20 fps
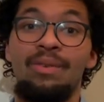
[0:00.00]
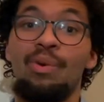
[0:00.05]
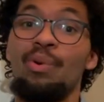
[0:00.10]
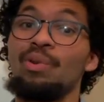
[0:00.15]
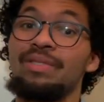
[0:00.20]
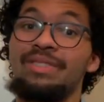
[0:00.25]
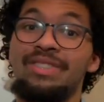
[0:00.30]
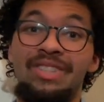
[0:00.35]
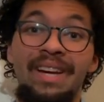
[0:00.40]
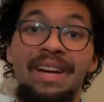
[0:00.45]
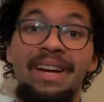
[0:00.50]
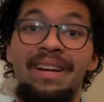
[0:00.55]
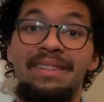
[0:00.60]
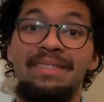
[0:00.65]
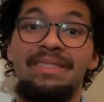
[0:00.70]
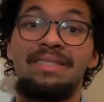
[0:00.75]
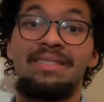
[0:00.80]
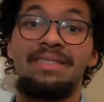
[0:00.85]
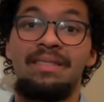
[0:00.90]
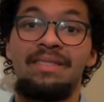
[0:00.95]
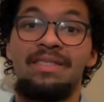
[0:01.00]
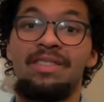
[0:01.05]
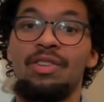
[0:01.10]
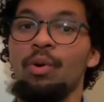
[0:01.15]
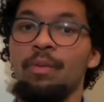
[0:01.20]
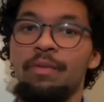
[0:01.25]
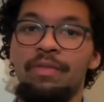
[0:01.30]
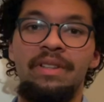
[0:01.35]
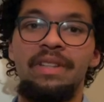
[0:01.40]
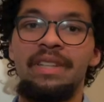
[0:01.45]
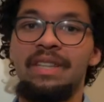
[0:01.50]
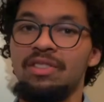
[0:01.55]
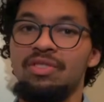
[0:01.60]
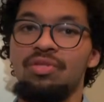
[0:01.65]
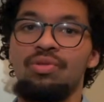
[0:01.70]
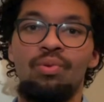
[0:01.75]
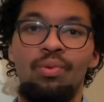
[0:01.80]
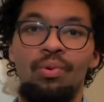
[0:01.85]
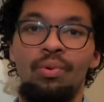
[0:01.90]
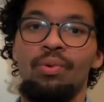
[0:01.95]
or chance to hopefully get
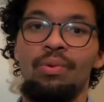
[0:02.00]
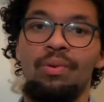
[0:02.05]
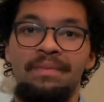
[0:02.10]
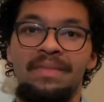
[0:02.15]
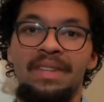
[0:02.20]
you through.